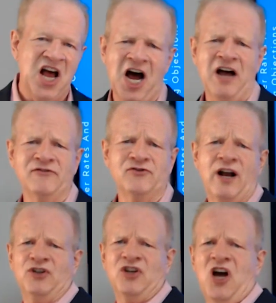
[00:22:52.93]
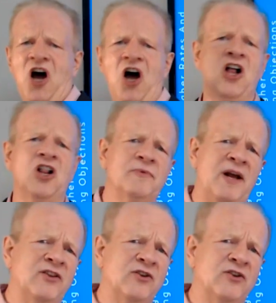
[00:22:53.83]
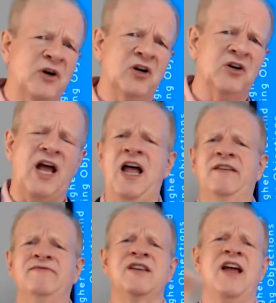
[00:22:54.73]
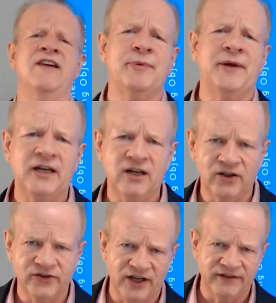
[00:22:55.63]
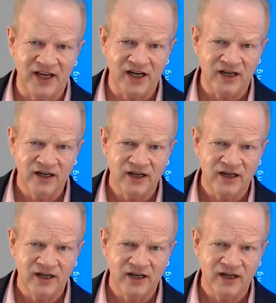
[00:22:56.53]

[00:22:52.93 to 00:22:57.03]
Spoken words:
I have traveled all around the world. I have never paid a hotel fee.